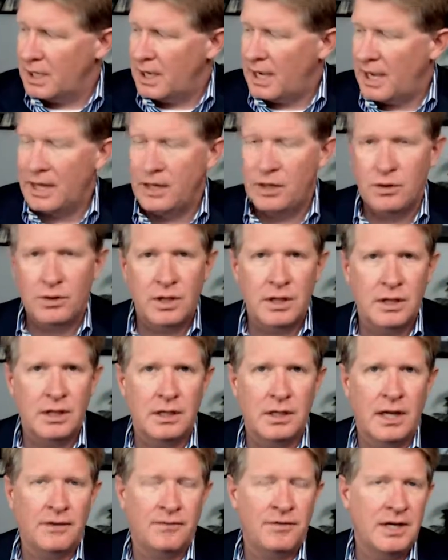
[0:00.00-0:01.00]
And you can,
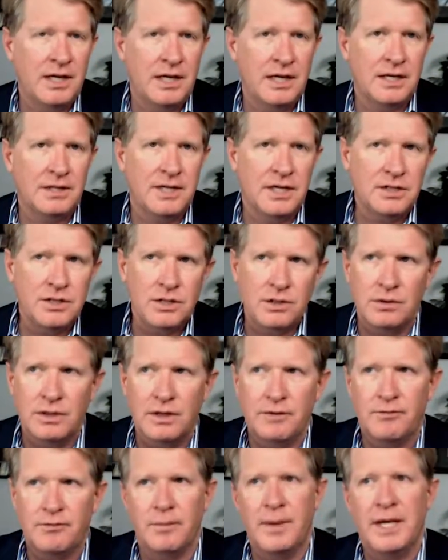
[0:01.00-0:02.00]
if you need additional
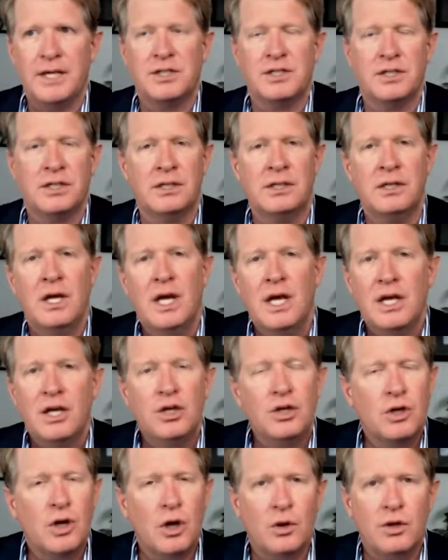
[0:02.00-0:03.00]
information,
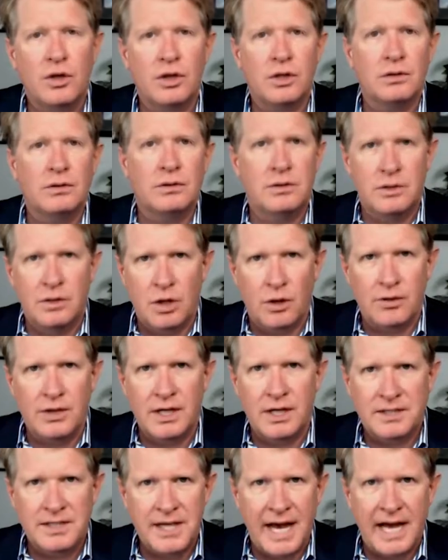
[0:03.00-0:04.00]
you go to
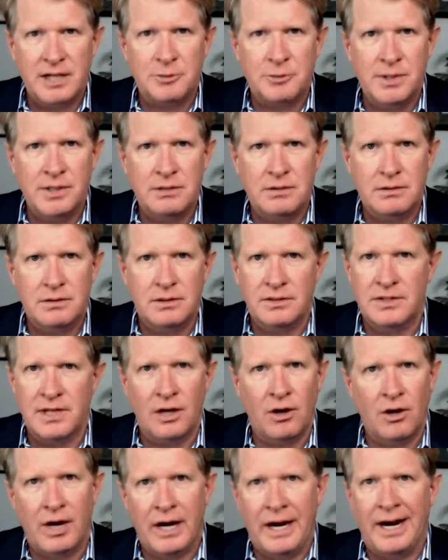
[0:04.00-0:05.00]
the attachments. You say,
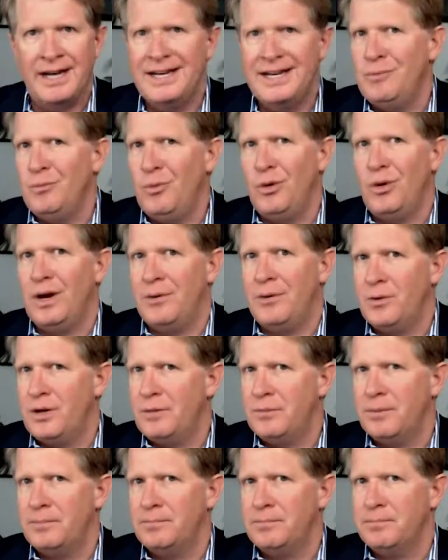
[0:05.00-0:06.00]
all right, I need more. I
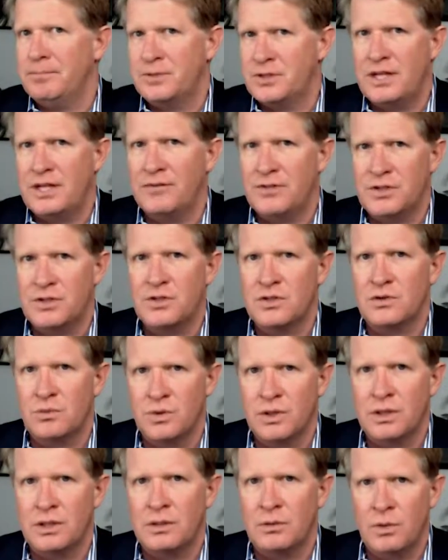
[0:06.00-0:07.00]
want to see if this is
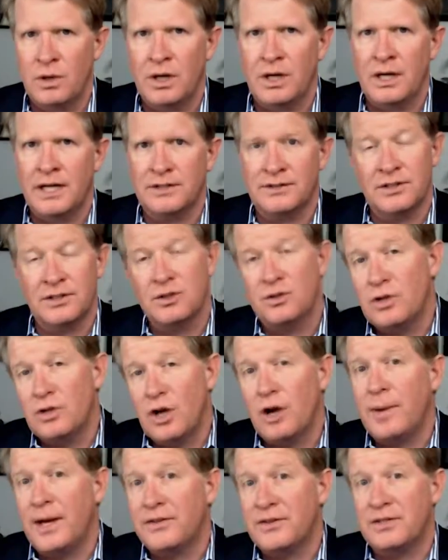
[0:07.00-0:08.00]
really where it is. And you
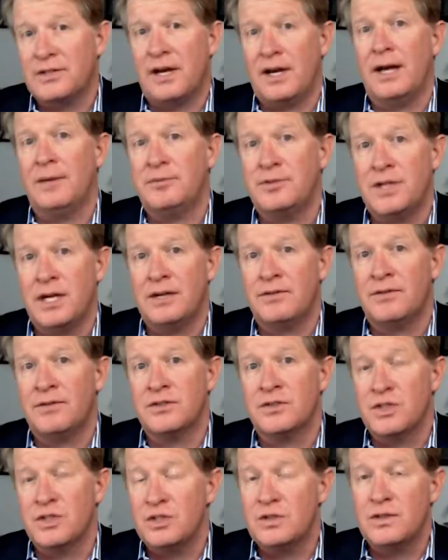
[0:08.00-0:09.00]
talk about the time
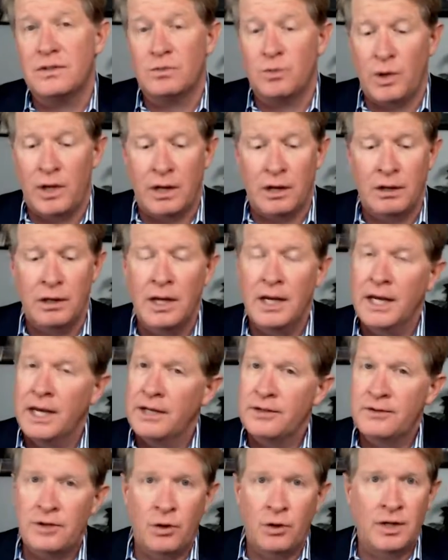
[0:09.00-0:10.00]
savings. This is where
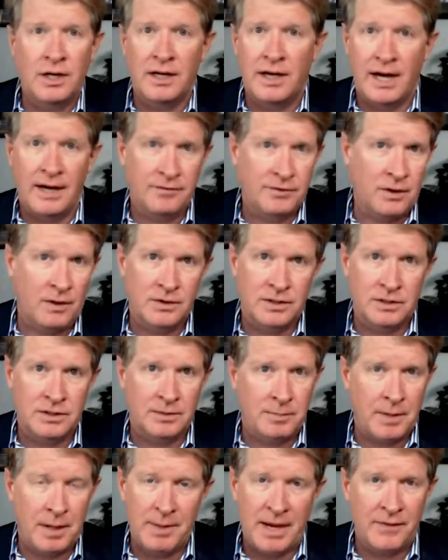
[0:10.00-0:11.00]
Tony and I have talked
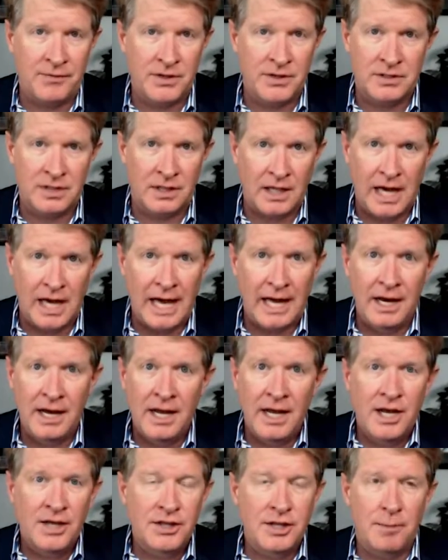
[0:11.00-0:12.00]
about this a lot.
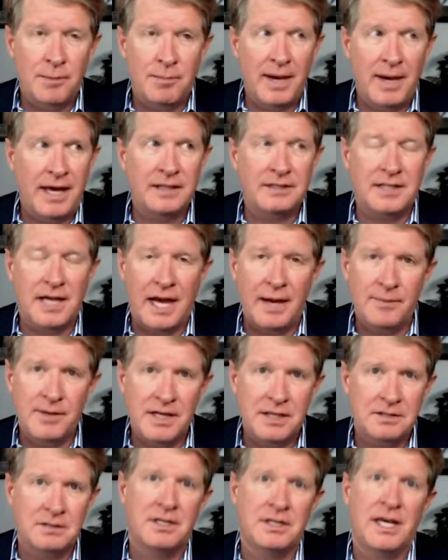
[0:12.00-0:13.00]
The amount of time
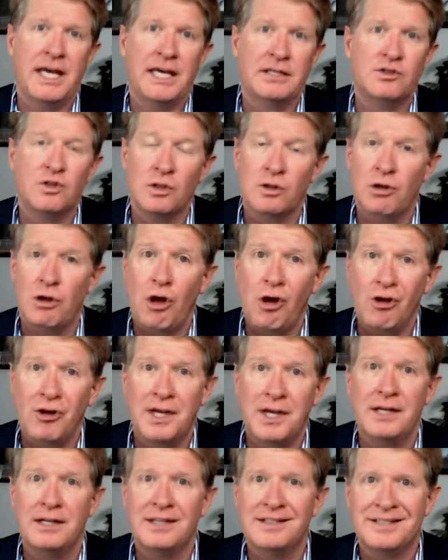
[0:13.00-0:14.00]
that it takes to log
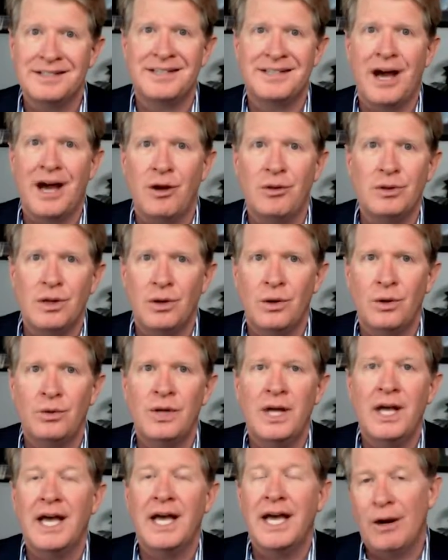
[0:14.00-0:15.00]
in, to
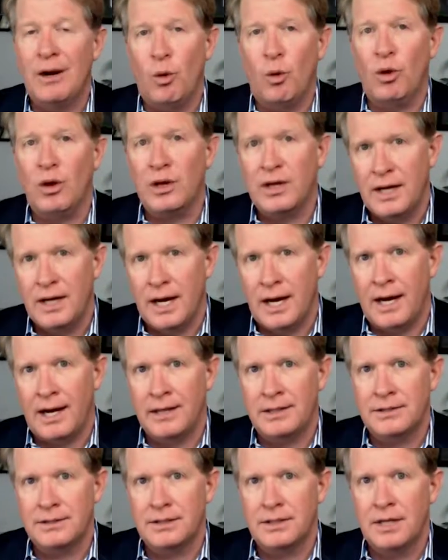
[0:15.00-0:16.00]
download and
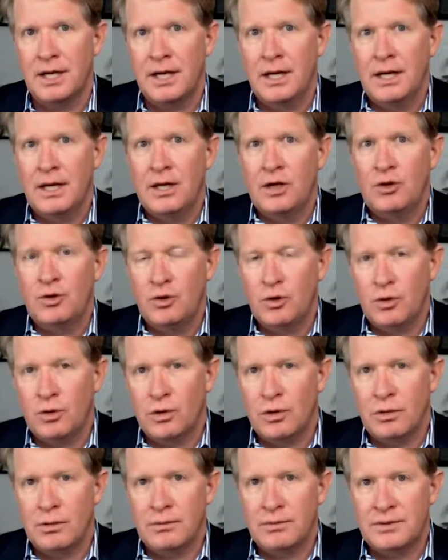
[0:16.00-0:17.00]
organize
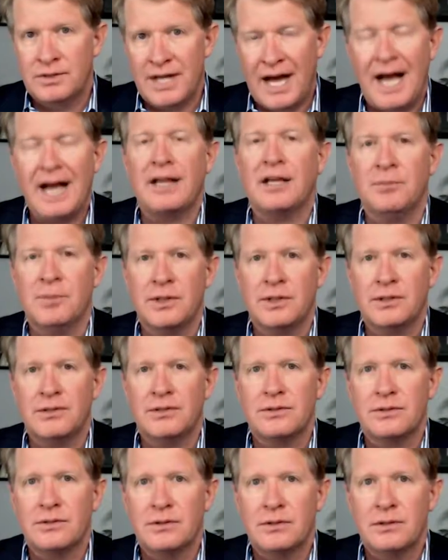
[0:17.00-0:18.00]
your
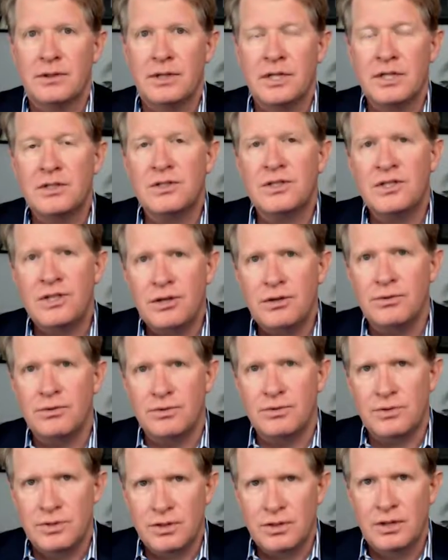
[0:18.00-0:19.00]
documents is
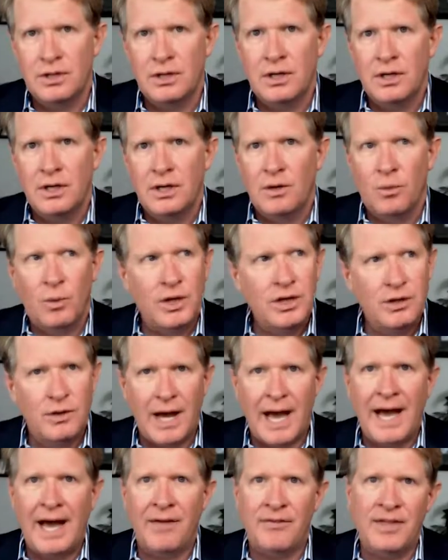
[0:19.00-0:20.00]
huge. When you
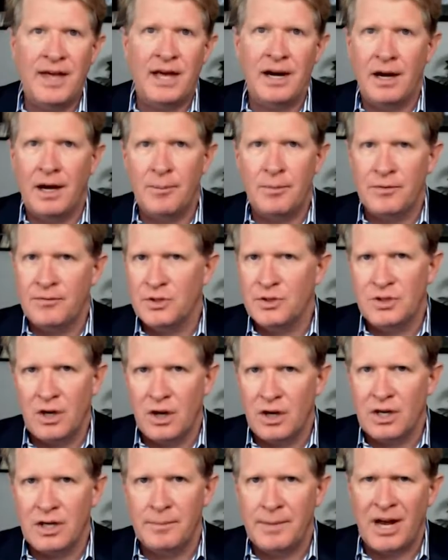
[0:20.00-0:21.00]
add that up, if you're
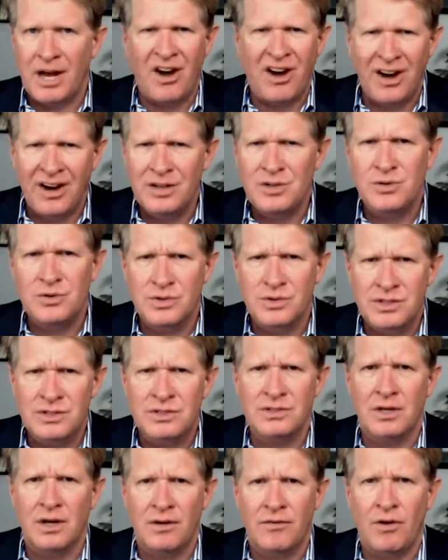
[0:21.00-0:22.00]
talking about
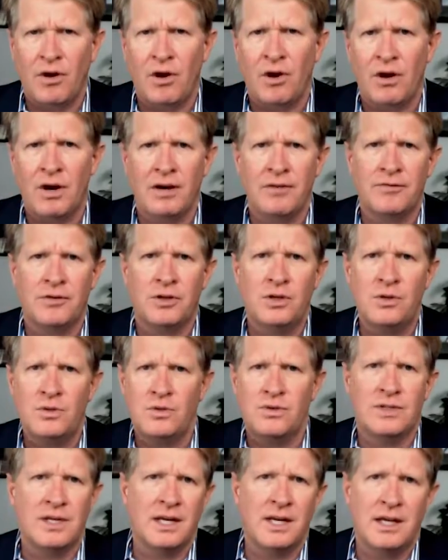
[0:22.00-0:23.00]
hundreds of
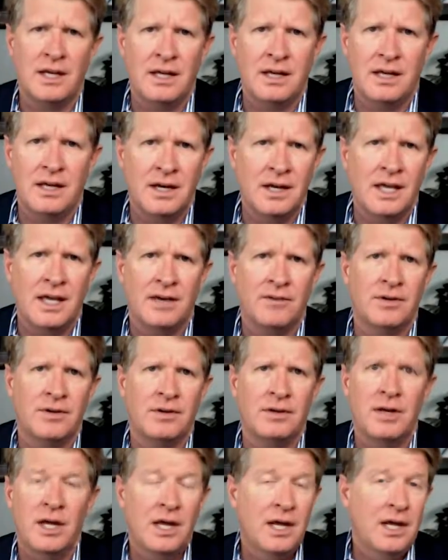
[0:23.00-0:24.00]
RFQs that hit in a
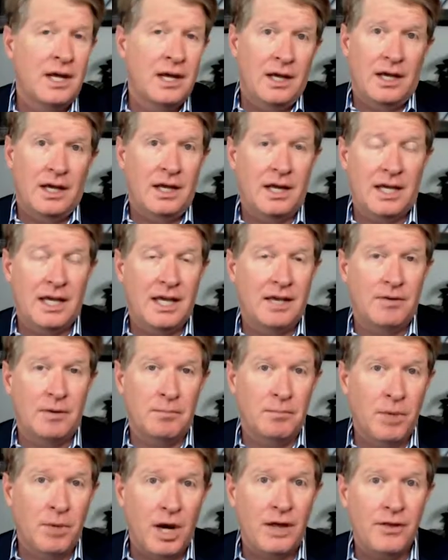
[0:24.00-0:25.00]

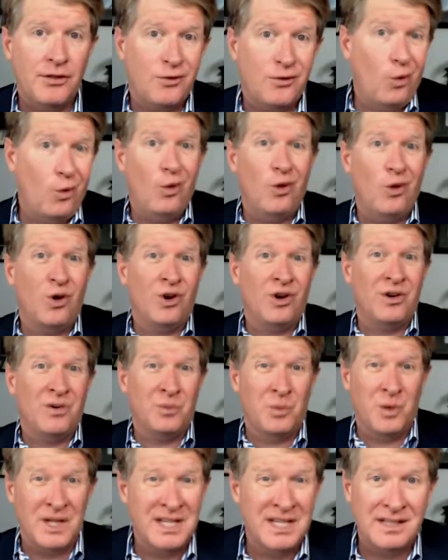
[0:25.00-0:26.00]
given month, or
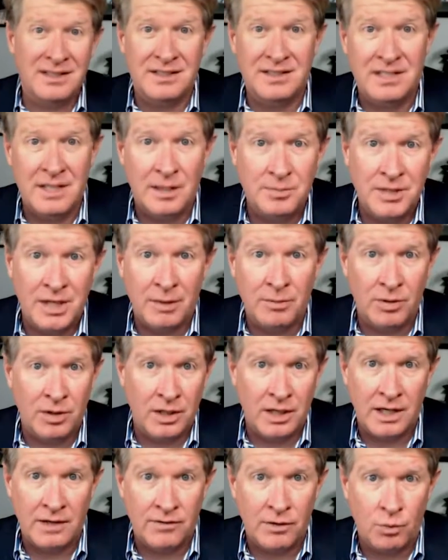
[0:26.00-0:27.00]
when you get to September
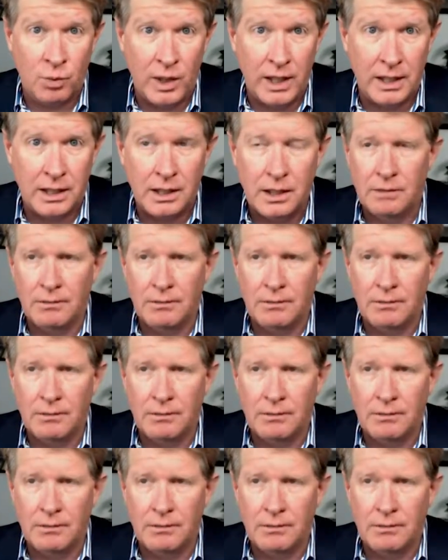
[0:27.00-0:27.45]
in a given week,